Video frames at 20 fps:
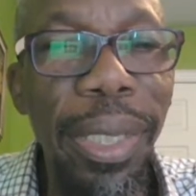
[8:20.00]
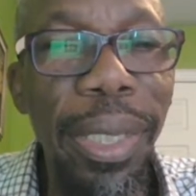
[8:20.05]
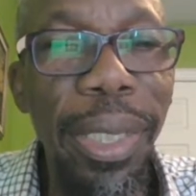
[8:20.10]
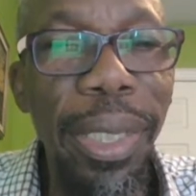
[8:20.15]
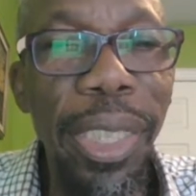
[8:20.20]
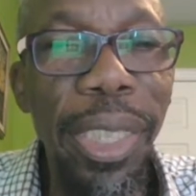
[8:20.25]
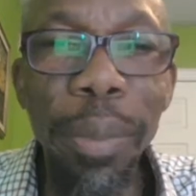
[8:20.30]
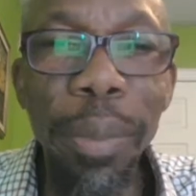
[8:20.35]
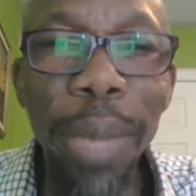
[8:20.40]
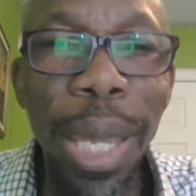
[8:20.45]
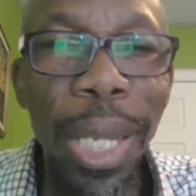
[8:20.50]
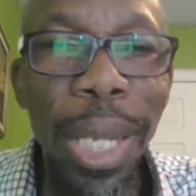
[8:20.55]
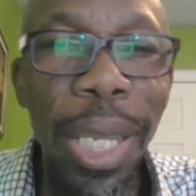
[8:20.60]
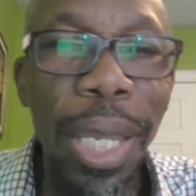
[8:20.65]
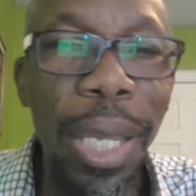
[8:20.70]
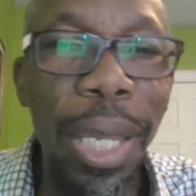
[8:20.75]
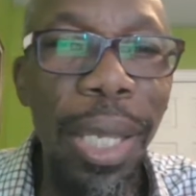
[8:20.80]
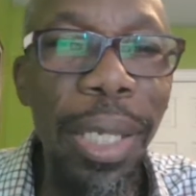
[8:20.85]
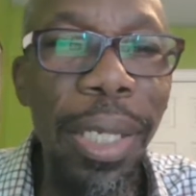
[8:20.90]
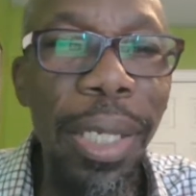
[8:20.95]

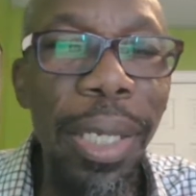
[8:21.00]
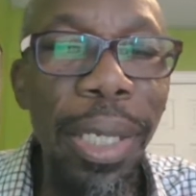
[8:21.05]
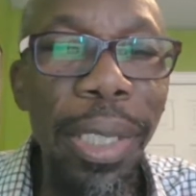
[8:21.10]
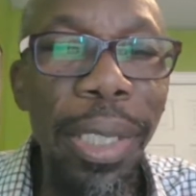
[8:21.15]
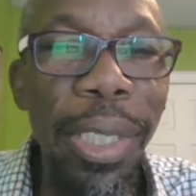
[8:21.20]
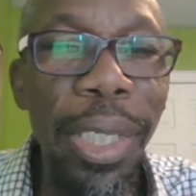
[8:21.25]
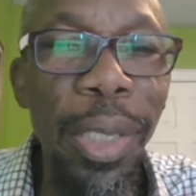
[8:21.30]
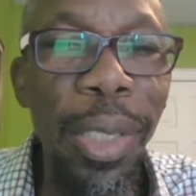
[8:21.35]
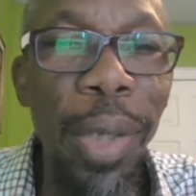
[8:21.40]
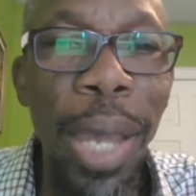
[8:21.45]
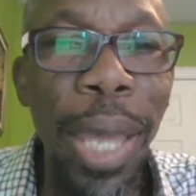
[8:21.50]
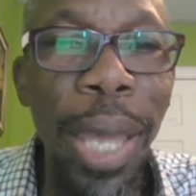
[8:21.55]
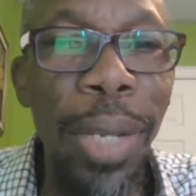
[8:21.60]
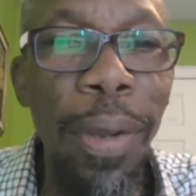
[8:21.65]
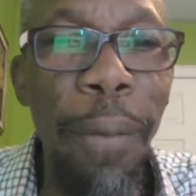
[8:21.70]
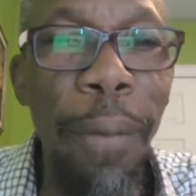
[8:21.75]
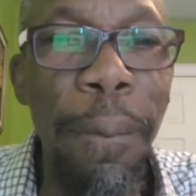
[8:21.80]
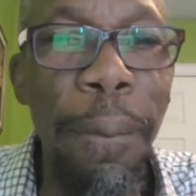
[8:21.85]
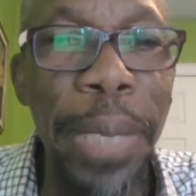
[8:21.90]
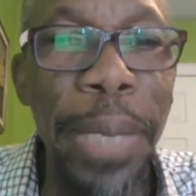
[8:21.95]
Smaller, you don't
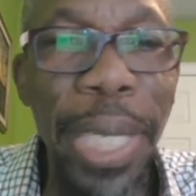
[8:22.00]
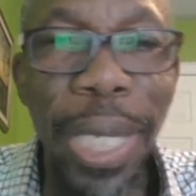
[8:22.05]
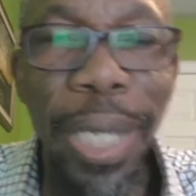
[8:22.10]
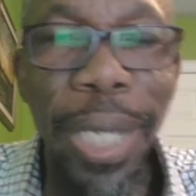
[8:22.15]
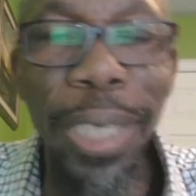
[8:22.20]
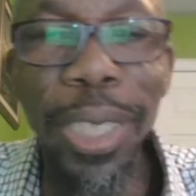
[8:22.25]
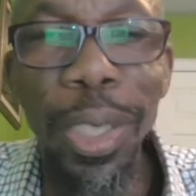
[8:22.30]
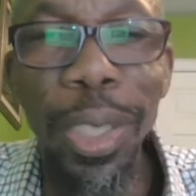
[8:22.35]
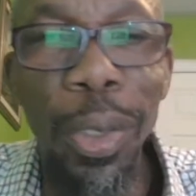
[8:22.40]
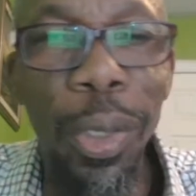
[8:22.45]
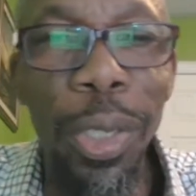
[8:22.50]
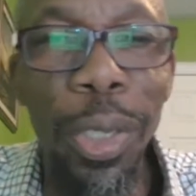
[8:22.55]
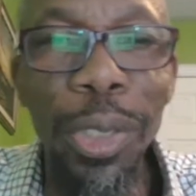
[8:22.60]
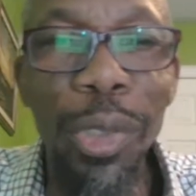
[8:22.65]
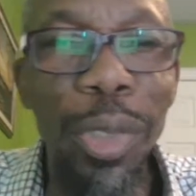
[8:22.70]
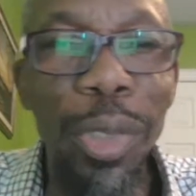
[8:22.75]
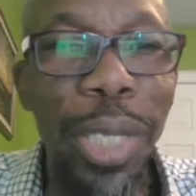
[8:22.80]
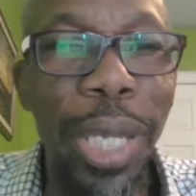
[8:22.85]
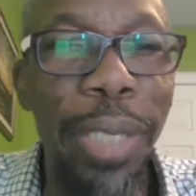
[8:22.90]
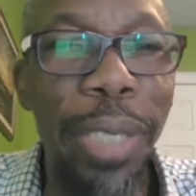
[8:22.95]
have a big
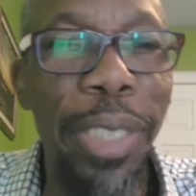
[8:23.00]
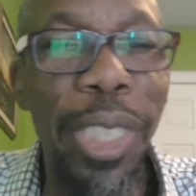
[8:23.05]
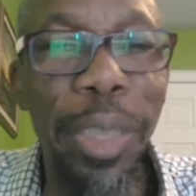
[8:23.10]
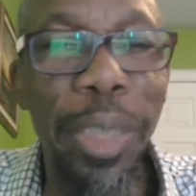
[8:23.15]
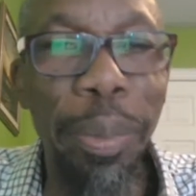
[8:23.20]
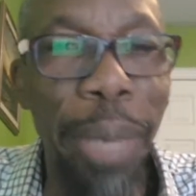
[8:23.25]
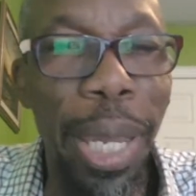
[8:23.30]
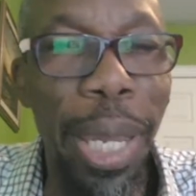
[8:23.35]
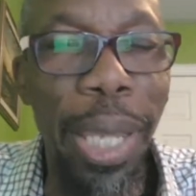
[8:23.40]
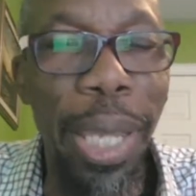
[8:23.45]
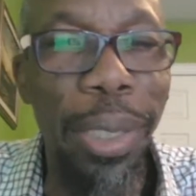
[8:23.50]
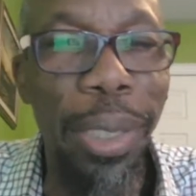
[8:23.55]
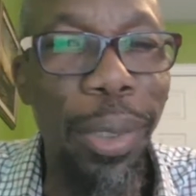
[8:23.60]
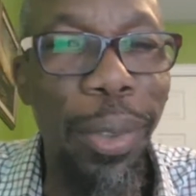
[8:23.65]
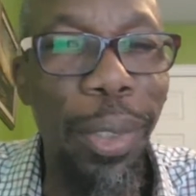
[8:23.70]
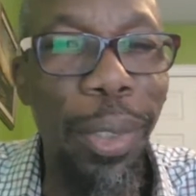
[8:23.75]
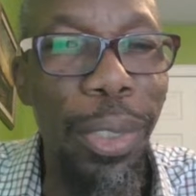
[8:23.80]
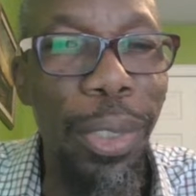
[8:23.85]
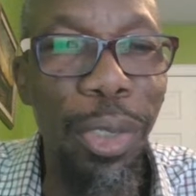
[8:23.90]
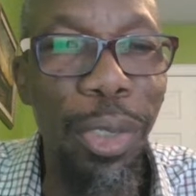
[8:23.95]
country and small
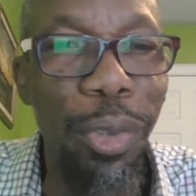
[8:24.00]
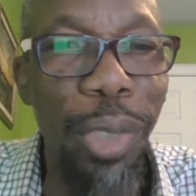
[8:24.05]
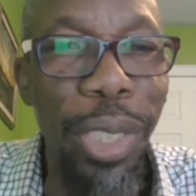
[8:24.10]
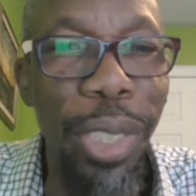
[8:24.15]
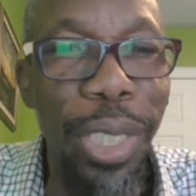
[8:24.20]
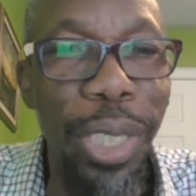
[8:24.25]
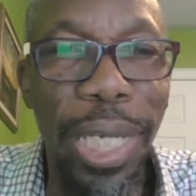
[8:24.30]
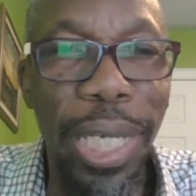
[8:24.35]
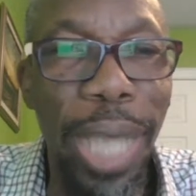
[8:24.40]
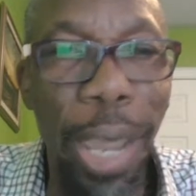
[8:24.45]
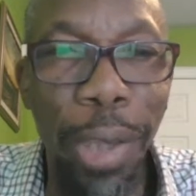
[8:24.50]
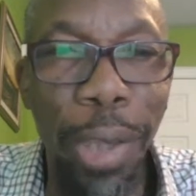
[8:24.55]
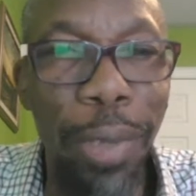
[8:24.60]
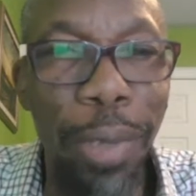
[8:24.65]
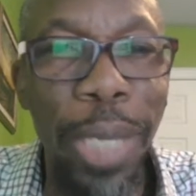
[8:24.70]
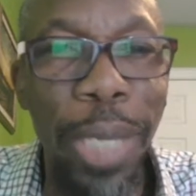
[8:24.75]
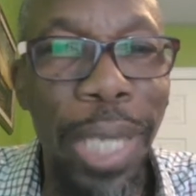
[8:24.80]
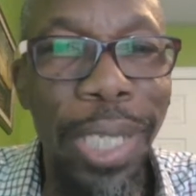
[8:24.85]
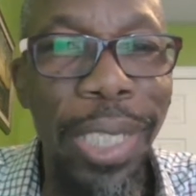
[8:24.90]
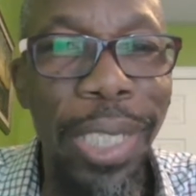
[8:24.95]
country in the
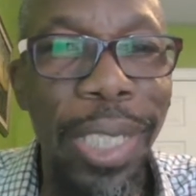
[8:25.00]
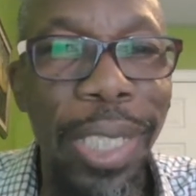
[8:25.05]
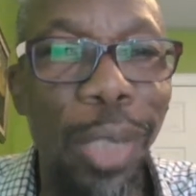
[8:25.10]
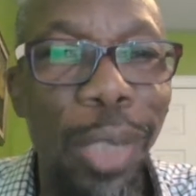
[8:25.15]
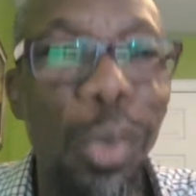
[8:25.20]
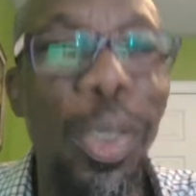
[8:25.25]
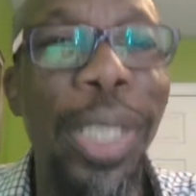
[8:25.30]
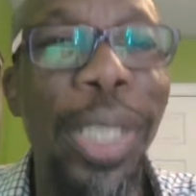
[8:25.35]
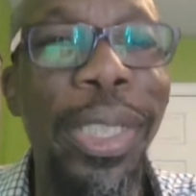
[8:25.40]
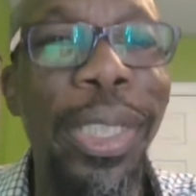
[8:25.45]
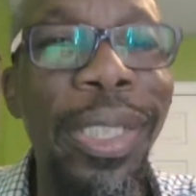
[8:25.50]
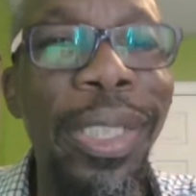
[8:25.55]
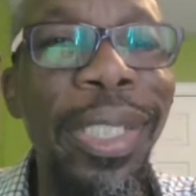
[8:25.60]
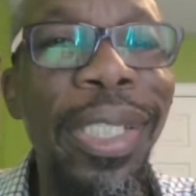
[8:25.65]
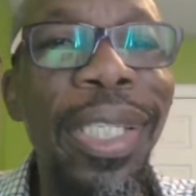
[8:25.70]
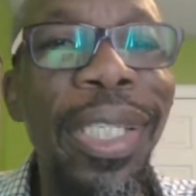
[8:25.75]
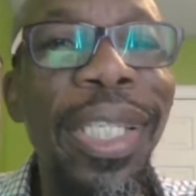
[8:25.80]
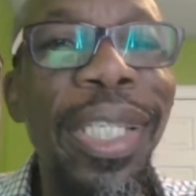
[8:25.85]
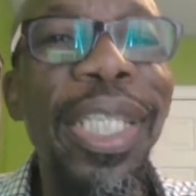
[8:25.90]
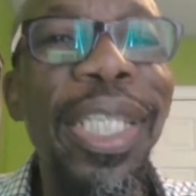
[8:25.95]
Caribbean in that one.
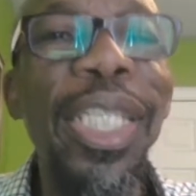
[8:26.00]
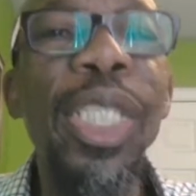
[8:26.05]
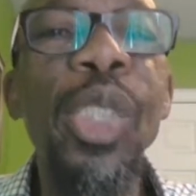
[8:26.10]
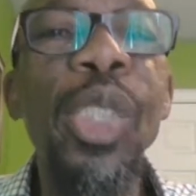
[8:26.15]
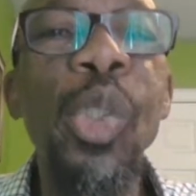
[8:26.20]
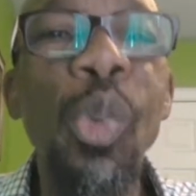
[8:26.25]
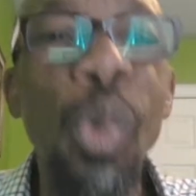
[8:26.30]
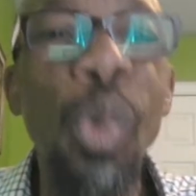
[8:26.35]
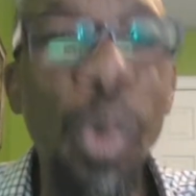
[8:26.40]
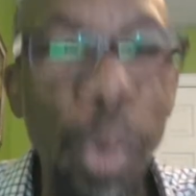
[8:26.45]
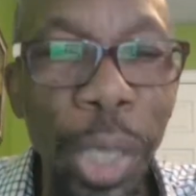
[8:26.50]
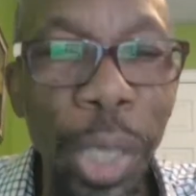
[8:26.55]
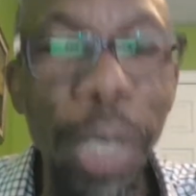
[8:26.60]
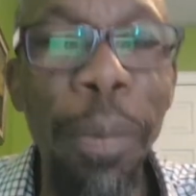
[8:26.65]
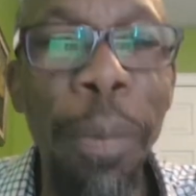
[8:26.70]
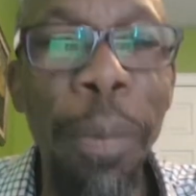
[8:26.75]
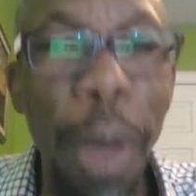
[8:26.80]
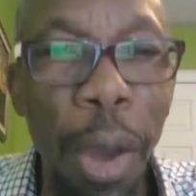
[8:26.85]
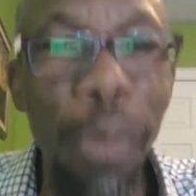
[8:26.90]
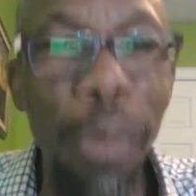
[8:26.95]
Is who
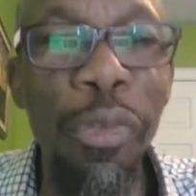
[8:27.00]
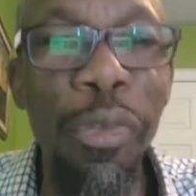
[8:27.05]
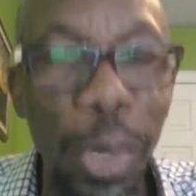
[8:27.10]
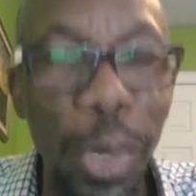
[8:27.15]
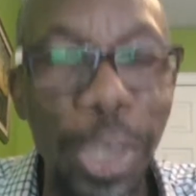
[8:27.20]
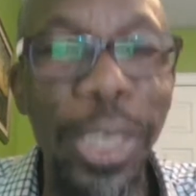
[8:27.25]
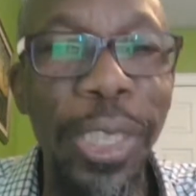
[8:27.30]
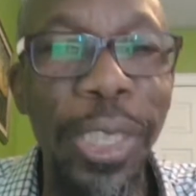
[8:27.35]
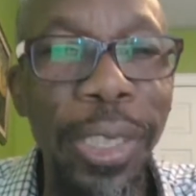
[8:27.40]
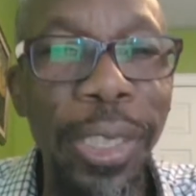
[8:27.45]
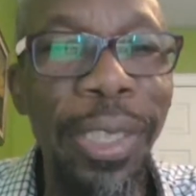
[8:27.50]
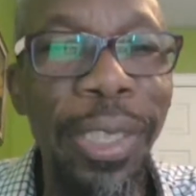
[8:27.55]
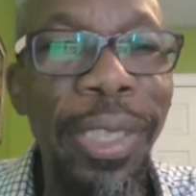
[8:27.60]
will bow first.